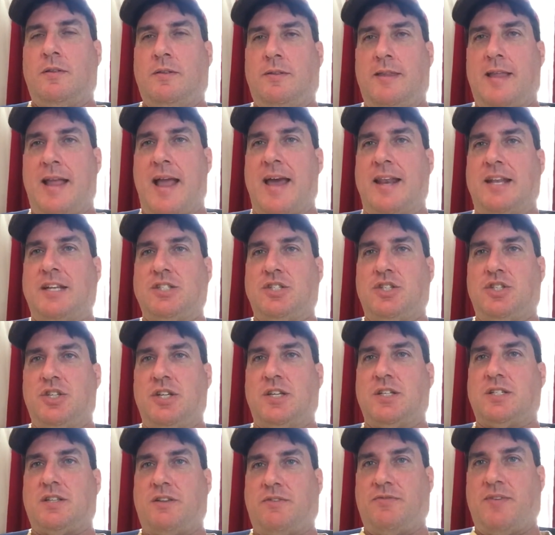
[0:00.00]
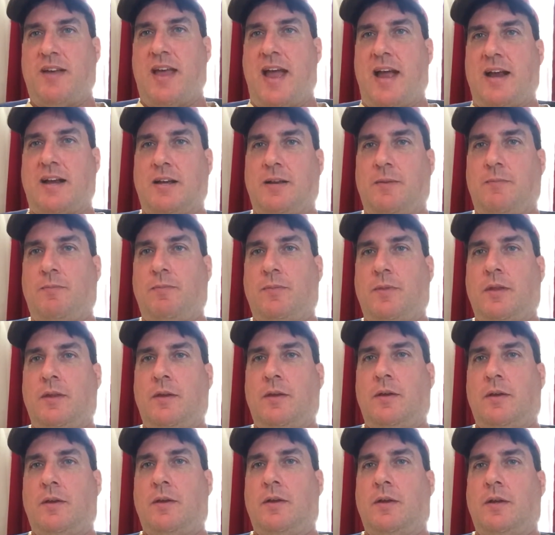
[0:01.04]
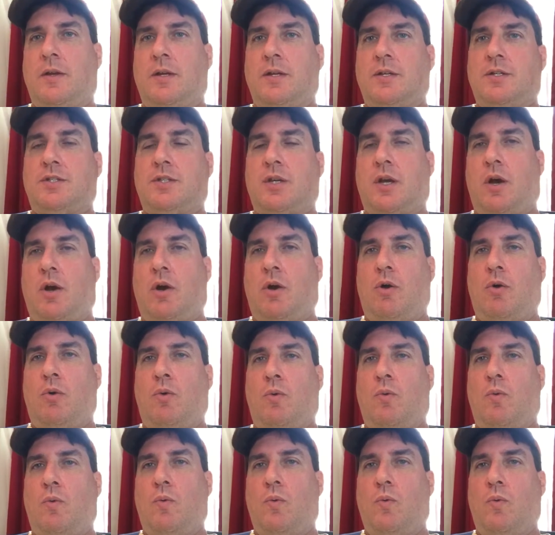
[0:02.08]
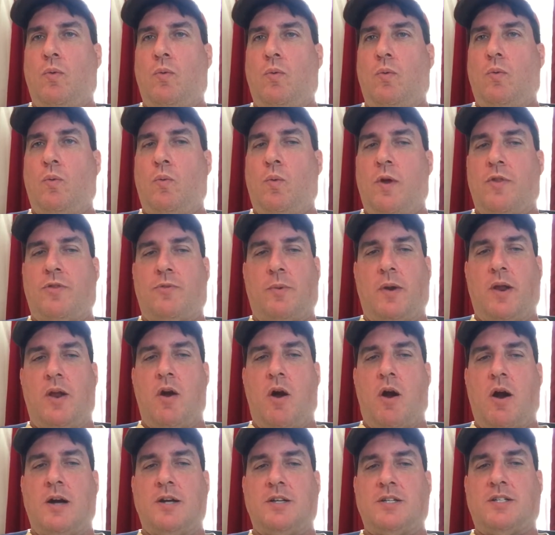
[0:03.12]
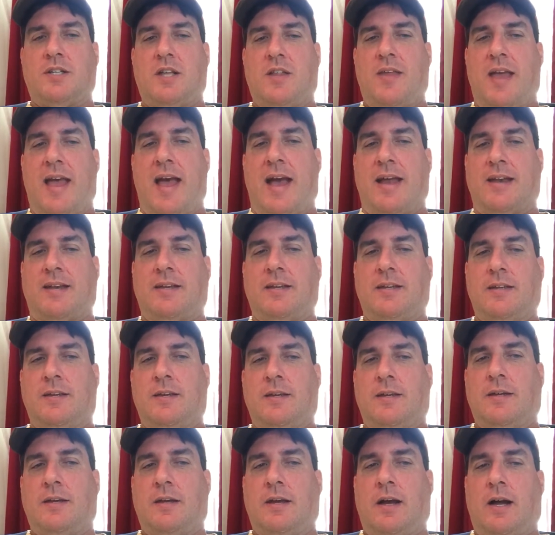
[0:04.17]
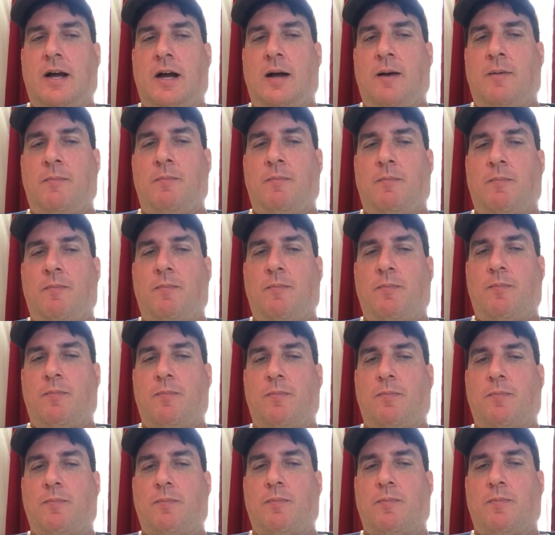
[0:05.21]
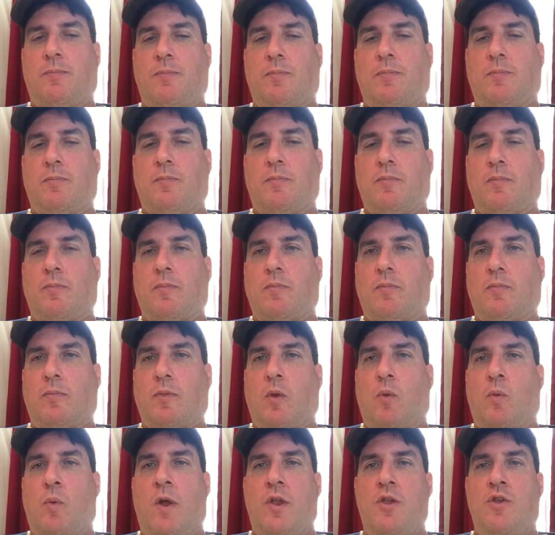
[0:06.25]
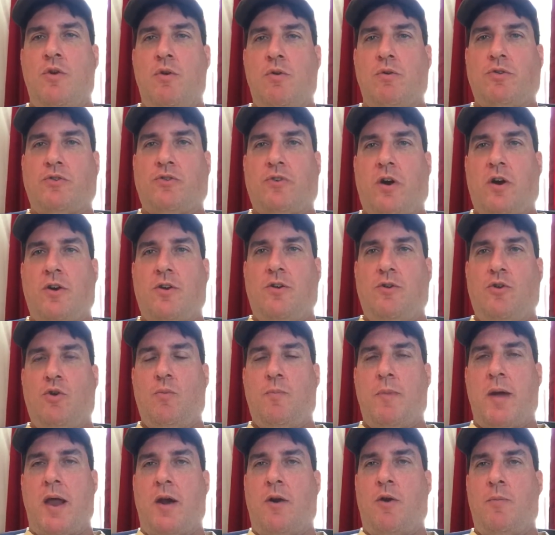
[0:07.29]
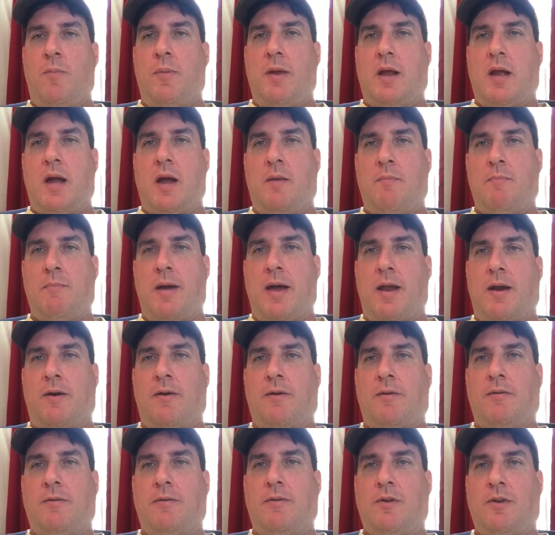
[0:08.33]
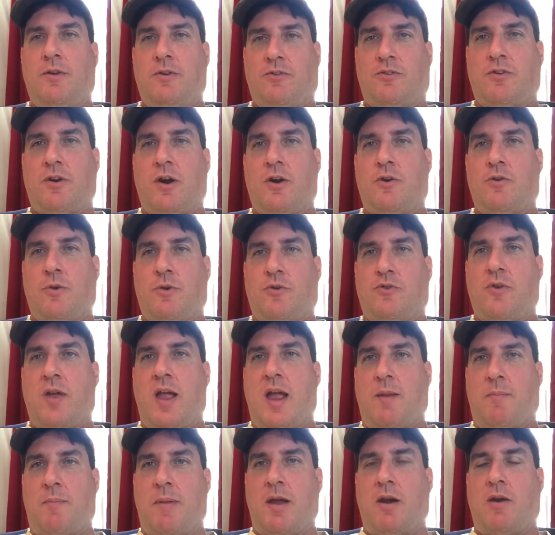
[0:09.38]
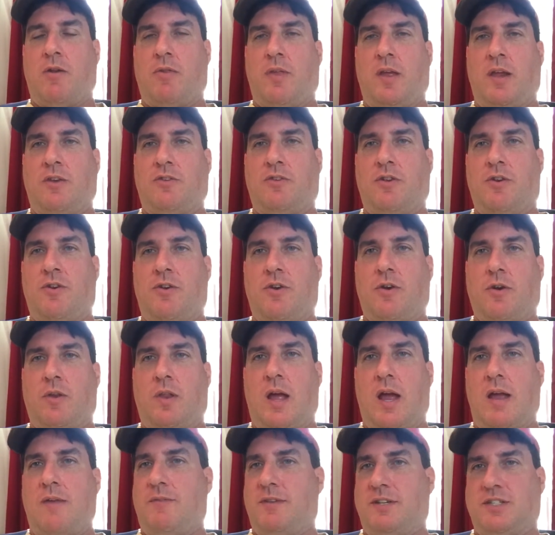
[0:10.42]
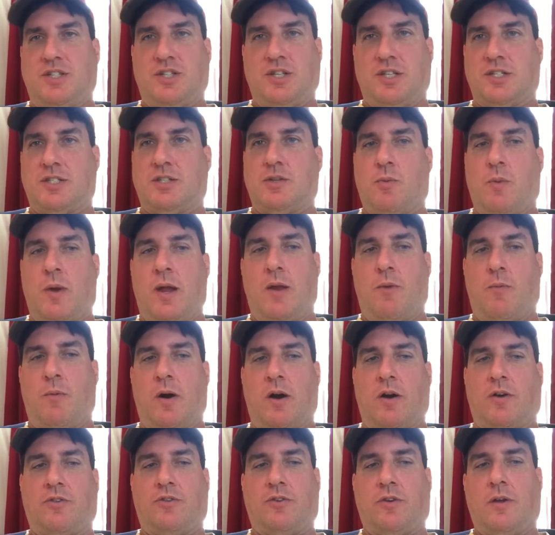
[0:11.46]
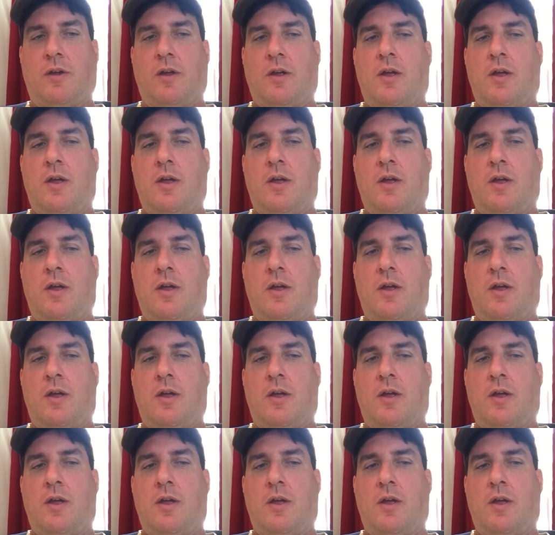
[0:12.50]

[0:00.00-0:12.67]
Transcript: That is just a fact. So, with regards to that, um, when you start to do better and become better, you start to attract better things into your life. It's just the way it works.